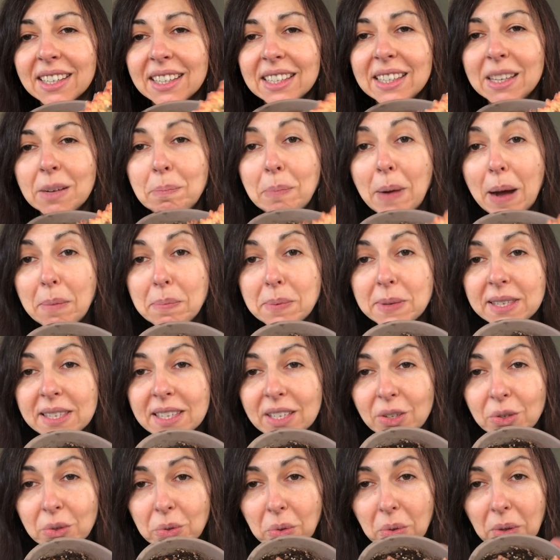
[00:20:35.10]
The pups
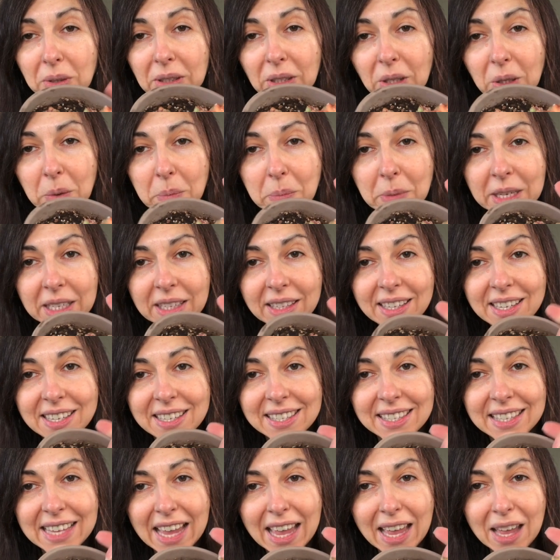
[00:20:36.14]
grew a little bit, the
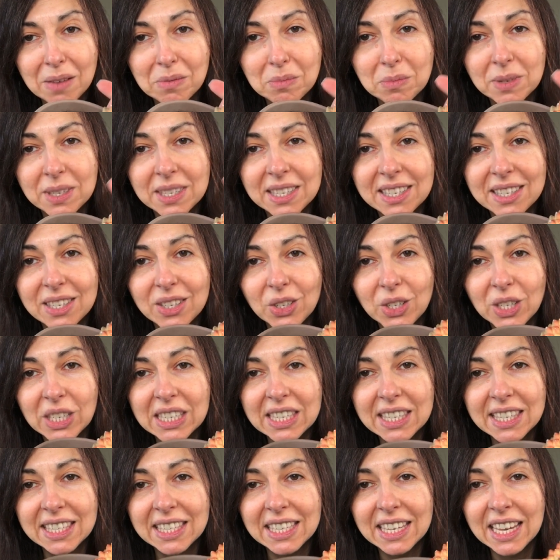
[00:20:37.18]
stems, as you can
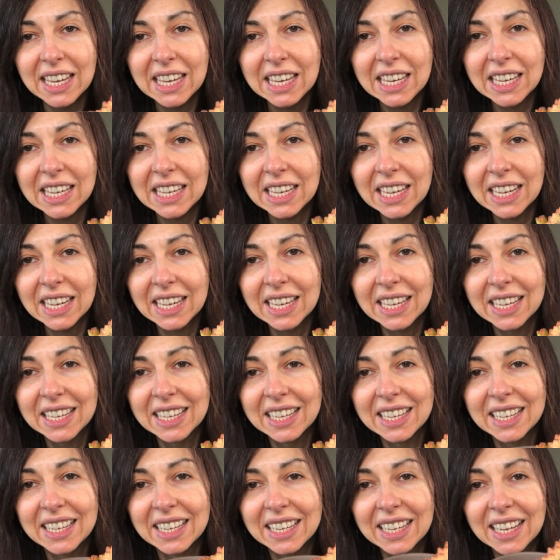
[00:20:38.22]
see.
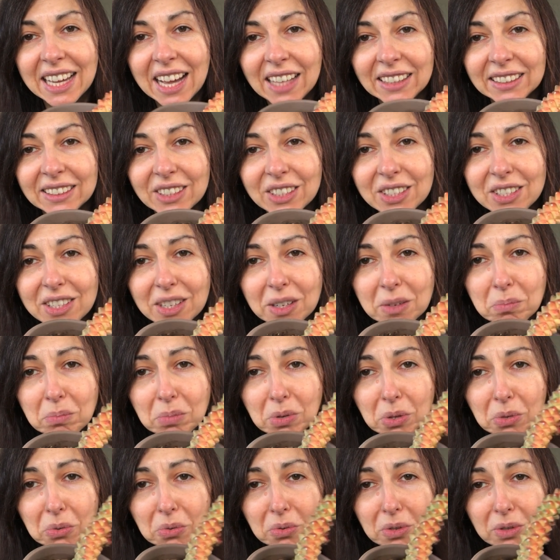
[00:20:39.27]
Colors are
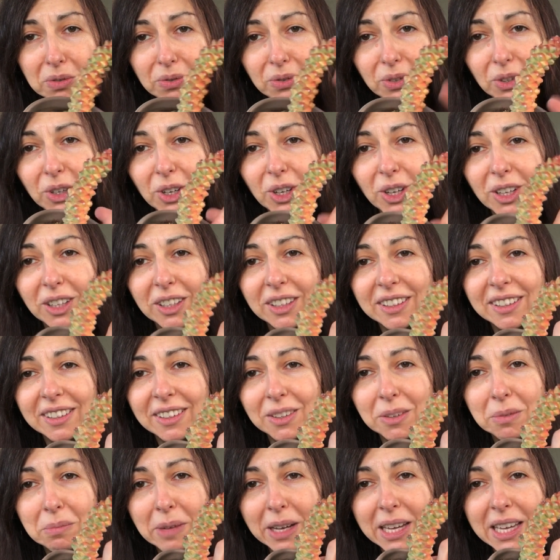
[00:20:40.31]
beautiful.
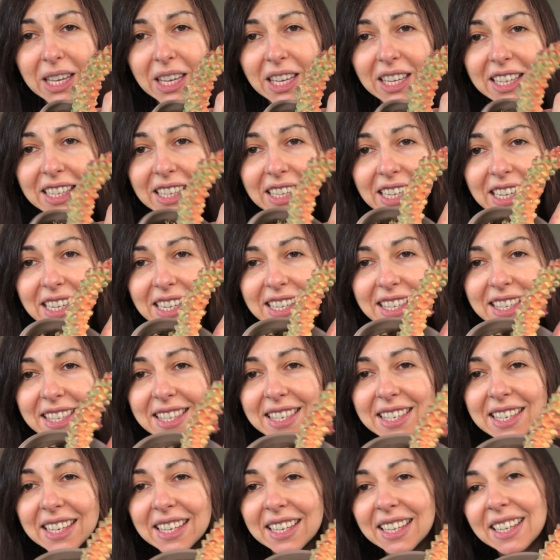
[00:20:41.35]
Oh my
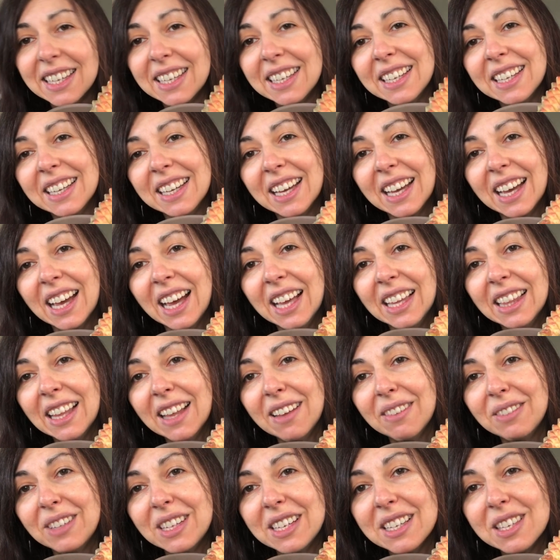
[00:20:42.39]
goodness. I
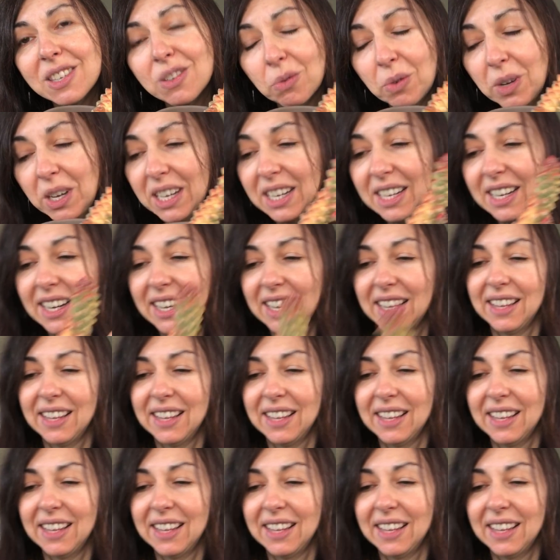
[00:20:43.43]
love this one.